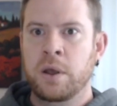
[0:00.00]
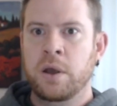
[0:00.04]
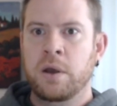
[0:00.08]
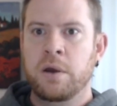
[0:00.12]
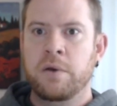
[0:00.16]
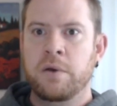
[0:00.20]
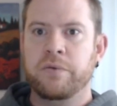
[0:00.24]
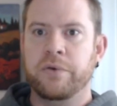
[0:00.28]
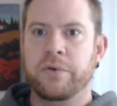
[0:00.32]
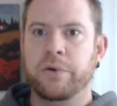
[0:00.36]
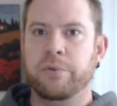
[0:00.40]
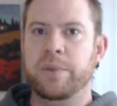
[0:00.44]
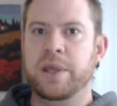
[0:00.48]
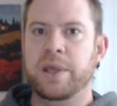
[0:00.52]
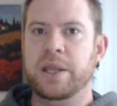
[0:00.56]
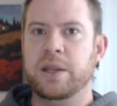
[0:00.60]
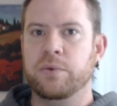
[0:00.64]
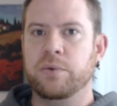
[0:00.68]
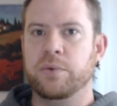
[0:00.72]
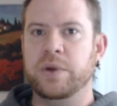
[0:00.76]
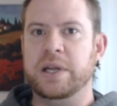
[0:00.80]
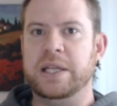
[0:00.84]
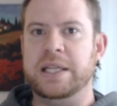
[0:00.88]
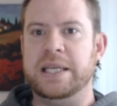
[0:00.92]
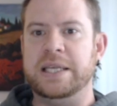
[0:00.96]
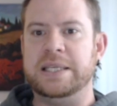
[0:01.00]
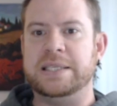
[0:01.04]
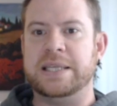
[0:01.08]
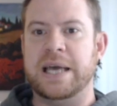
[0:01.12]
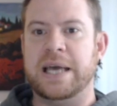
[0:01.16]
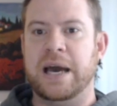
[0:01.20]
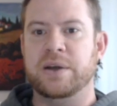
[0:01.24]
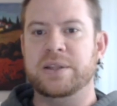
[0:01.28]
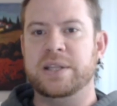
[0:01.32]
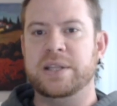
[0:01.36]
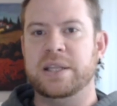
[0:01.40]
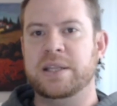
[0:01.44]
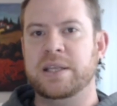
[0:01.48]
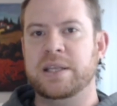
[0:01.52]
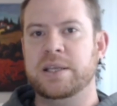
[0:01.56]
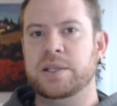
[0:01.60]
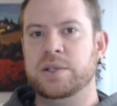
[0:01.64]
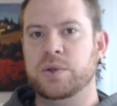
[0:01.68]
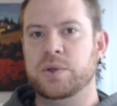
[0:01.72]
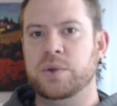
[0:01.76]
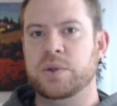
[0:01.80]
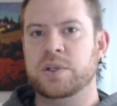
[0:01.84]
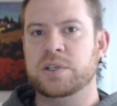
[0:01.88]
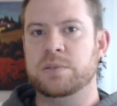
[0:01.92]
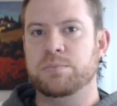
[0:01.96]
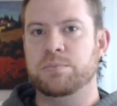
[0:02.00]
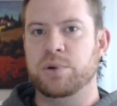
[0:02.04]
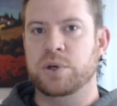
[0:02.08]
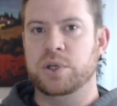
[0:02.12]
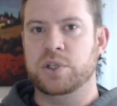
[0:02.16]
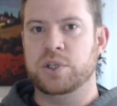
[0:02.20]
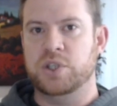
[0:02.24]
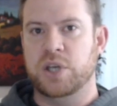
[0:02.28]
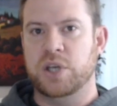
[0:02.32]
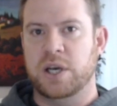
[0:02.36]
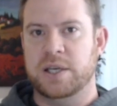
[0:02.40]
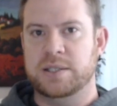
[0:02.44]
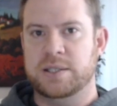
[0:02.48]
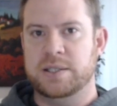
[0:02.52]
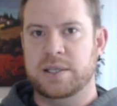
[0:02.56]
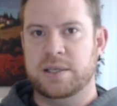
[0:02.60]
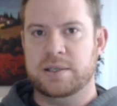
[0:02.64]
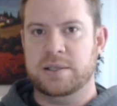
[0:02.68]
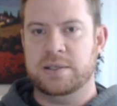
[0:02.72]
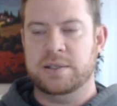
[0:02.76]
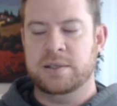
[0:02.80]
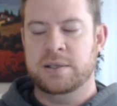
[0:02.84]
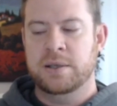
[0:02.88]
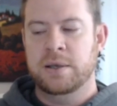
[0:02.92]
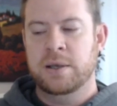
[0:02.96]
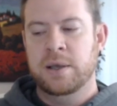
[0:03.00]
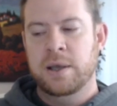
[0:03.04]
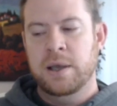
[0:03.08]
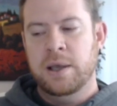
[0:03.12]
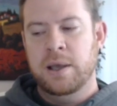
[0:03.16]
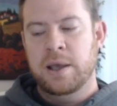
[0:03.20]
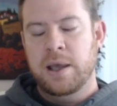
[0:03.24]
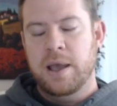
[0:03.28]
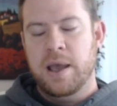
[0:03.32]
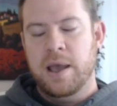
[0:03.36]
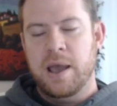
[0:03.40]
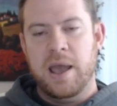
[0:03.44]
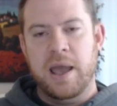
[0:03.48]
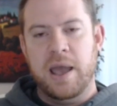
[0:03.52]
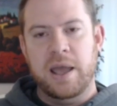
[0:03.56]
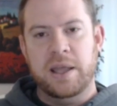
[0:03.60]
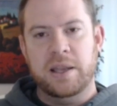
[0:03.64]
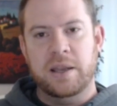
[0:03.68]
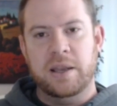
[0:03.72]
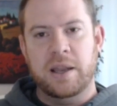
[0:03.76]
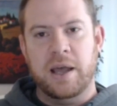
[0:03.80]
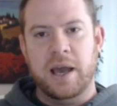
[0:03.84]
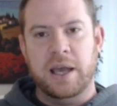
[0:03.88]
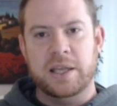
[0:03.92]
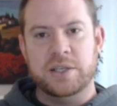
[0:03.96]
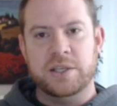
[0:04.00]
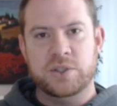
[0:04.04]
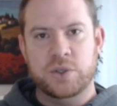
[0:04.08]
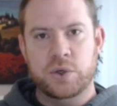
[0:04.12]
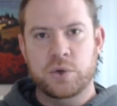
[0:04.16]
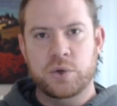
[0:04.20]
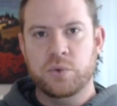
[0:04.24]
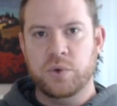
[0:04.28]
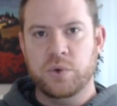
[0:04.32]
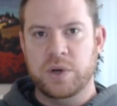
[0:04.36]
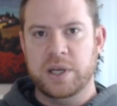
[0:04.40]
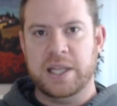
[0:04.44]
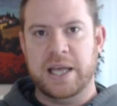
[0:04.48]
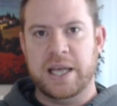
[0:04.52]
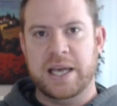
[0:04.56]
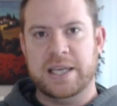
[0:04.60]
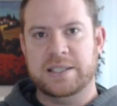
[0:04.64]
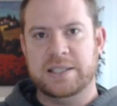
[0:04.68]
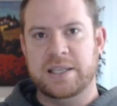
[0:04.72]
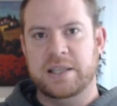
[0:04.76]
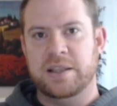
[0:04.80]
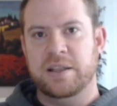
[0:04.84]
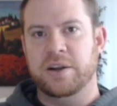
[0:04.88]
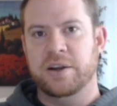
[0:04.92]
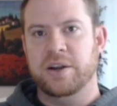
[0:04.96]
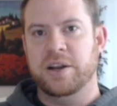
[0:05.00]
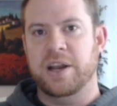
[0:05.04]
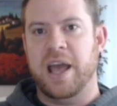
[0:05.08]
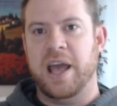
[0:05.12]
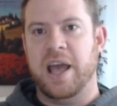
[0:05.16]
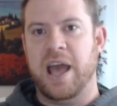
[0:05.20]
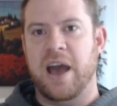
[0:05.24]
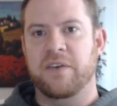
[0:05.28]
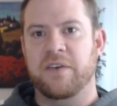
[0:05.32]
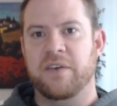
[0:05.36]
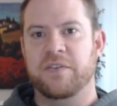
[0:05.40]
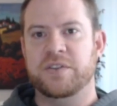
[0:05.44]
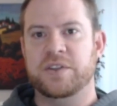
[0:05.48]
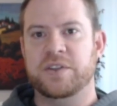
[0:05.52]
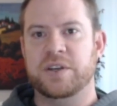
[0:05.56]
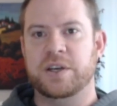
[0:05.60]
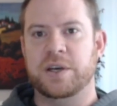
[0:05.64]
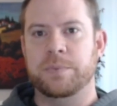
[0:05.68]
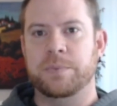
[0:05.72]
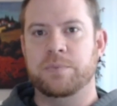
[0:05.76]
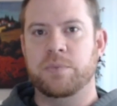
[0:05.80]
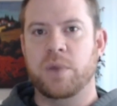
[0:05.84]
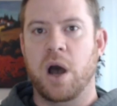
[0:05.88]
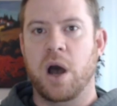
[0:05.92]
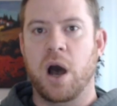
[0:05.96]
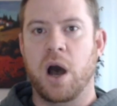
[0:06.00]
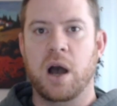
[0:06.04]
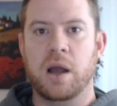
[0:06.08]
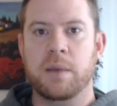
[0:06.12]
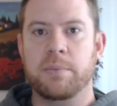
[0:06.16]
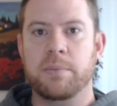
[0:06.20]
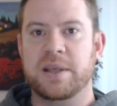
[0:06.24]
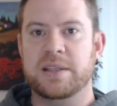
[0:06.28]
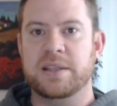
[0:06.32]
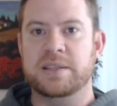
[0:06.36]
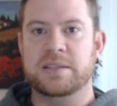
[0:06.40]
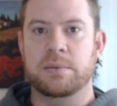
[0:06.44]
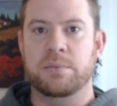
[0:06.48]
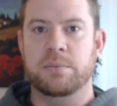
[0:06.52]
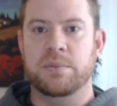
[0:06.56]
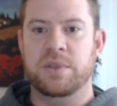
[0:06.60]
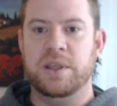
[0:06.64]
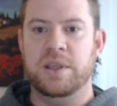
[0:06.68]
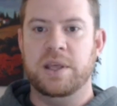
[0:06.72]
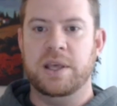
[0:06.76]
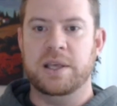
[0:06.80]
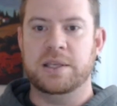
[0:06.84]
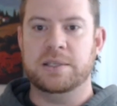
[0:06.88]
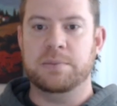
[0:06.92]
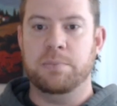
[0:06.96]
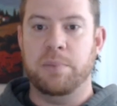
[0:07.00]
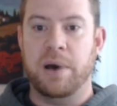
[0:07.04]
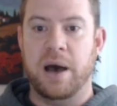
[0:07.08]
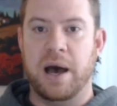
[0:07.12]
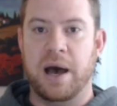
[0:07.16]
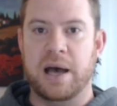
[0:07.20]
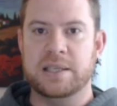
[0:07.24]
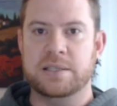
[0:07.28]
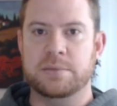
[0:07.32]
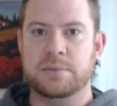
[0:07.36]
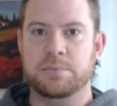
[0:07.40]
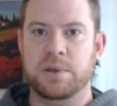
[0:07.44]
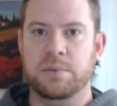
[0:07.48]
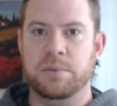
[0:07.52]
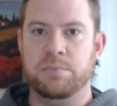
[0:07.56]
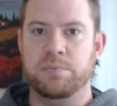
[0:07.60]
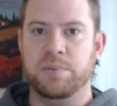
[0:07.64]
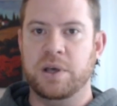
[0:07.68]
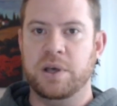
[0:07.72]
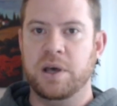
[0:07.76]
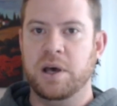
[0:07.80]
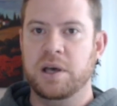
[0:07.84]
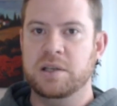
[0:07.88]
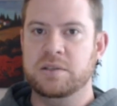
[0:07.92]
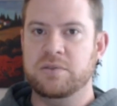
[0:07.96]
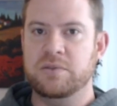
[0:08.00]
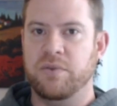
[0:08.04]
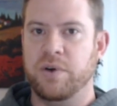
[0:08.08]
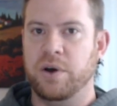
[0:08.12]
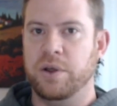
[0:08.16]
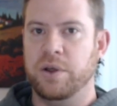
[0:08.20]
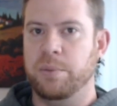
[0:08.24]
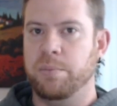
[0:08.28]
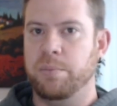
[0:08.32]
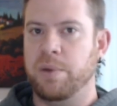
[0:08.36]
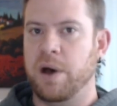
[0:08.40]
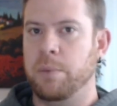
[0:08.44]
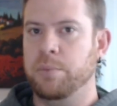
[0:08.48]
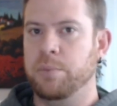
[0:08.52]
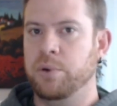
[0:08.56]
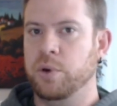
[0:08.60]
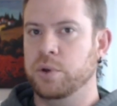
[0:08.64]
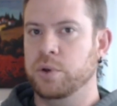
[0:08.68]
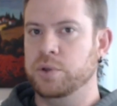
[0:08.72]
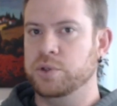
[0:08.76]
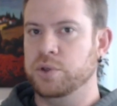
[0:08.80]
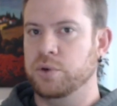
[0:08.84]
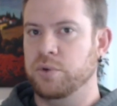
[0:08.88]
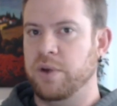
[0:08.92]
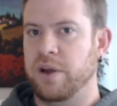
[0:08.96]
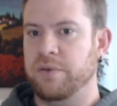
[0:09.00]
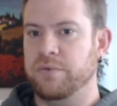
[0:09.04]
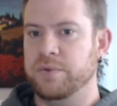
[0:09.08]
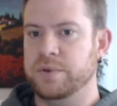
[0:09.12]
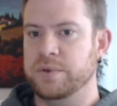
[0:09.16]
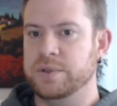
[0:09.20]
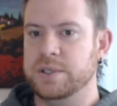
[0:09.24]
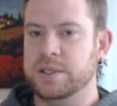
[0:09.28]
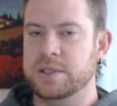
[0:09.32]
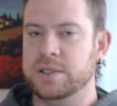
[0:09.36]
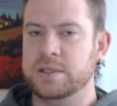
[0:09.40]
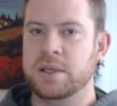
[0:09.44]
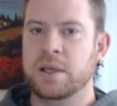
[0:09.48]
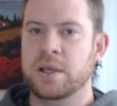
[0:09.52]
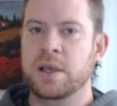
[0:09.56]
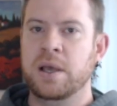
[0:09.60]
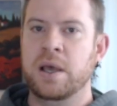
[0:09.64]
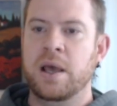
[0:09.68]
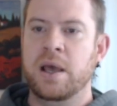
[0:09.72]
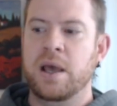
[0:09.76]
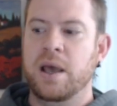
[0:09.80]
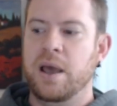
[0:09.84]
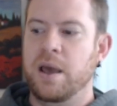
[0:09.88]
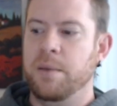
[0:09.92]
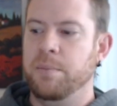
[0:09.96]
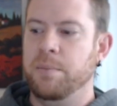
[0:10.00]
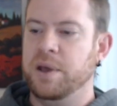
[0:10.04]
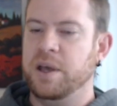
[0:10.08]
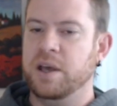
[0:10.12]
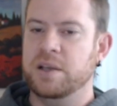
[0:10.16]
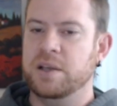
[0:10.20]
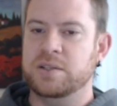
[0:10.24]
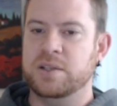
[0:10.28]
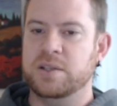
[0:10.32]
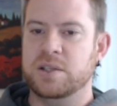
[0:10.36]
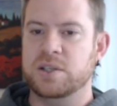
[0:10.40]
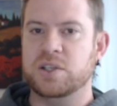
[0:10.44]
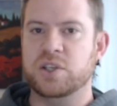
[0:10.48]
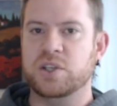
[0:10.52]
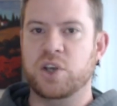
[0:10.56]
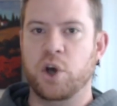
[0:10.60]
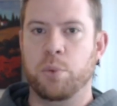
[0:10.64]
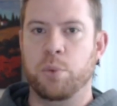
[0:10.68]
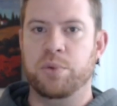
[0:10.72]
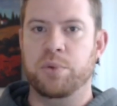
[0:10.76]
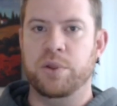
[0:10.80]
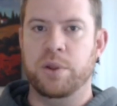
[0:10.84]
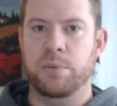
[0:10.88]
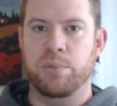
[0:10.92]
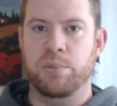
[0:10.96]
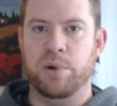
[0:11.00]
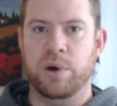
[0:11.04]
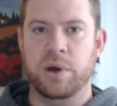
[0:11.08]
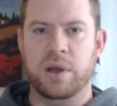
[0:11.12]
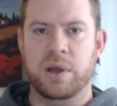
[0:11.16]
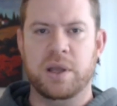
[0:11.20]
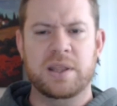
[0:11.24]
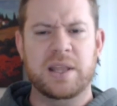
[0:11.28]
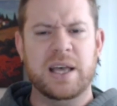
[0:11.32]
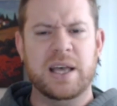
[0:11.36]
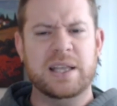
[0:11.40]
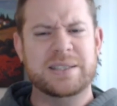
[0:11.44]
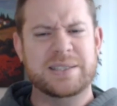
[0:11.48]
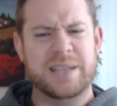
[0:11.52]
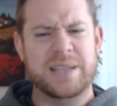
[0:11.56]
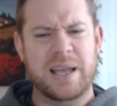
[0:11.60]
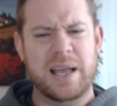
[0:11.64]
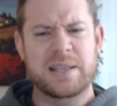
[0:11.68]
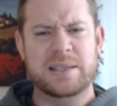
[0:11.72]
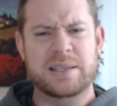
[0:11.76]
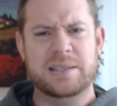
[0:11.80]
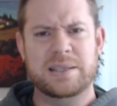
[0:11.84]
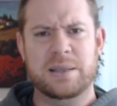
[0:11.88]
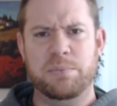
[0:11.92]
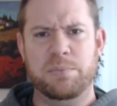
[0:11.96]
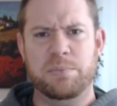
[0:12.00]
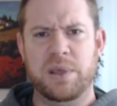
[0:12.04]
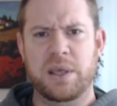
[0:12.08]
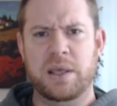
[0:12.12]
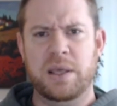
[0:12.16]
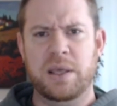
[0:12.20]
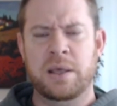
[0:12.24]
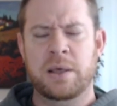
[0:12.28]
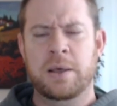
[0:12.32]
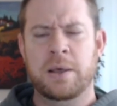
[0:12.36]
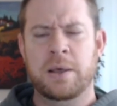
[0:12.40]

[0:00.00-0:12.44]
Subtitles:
for me to really doubt that they do this book justice. And I do realize that they're going to have to augment some things possibly because of all the pop culture references and because of the scope of the book. And that tends to be